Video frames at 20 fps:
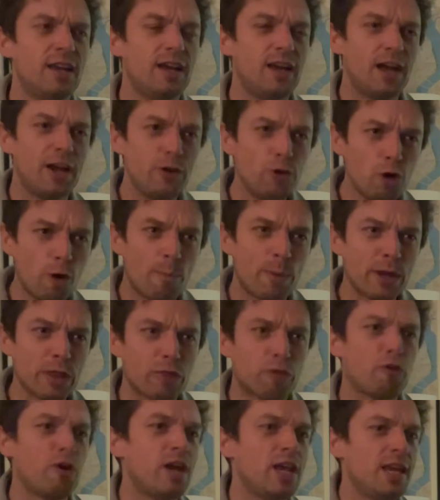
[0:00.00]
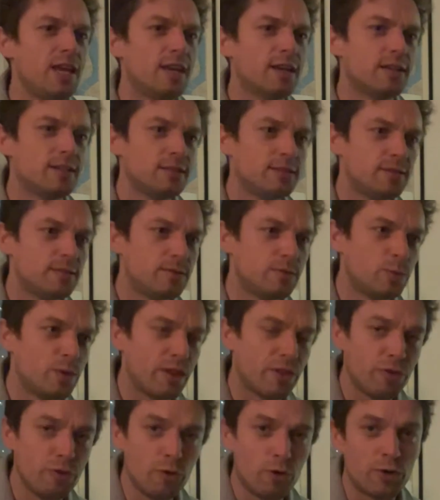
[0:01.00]
At 0.3,
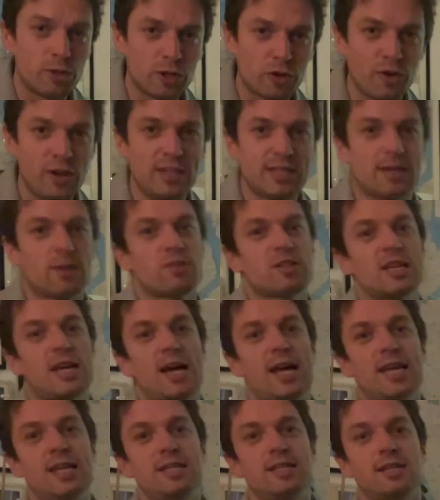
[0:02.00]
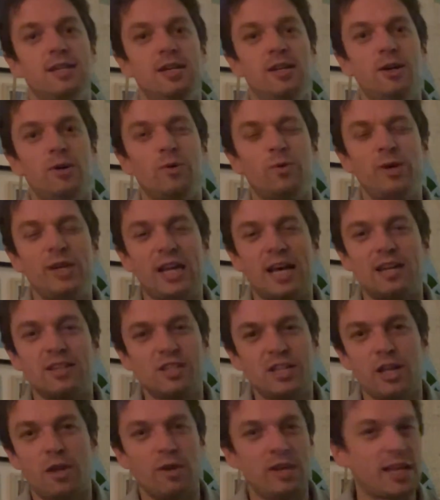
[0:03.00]
with 0 degrees outside, we'd
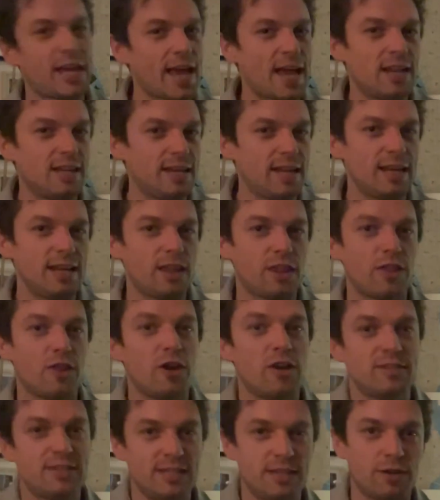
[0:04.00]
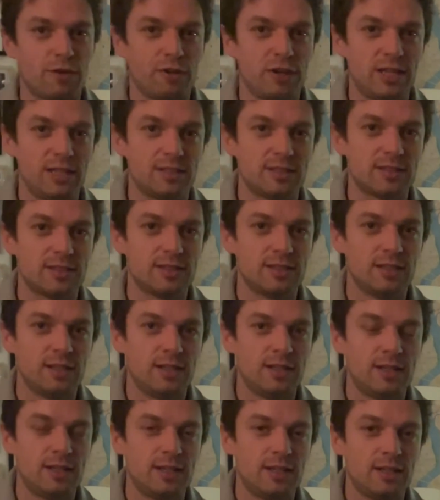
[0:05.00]
actually only get nearly 30 degrees.
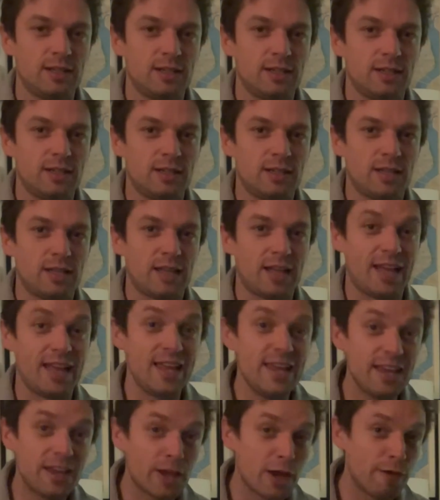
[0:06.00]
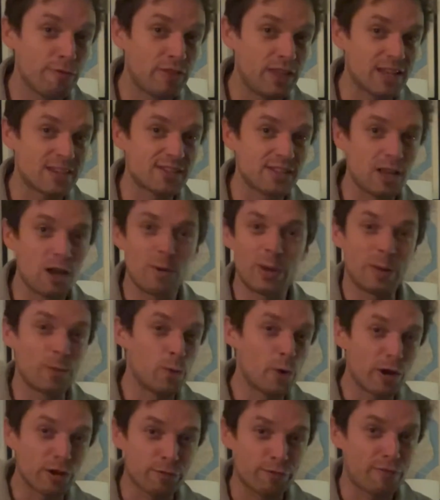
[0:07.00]
A heat curve this low, it
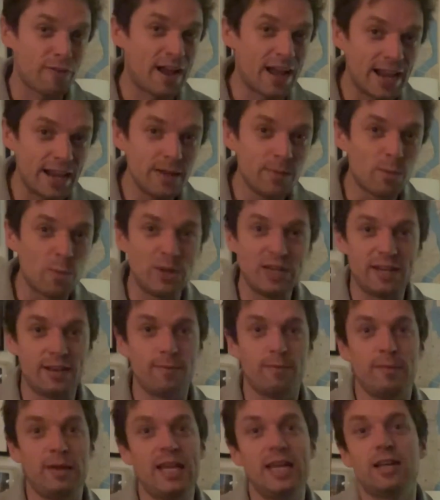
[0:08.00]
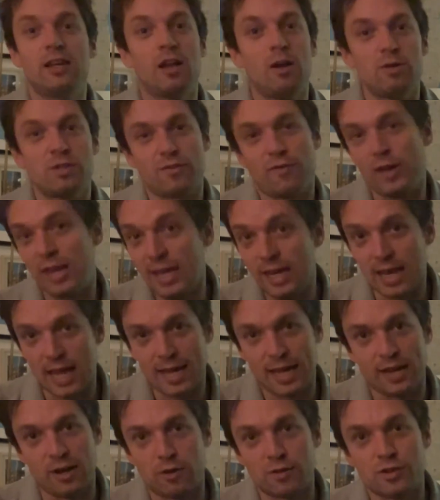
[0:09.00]
worked fine when we didn't need loads of heat,
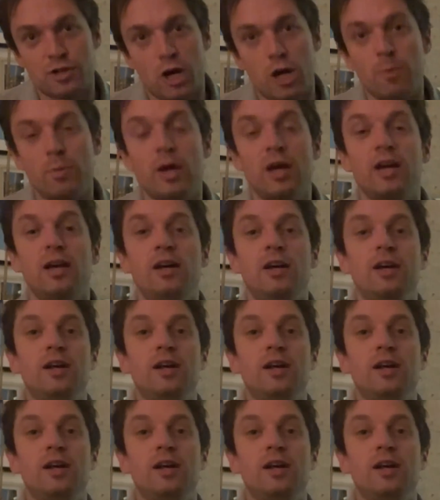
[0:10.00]
like in October,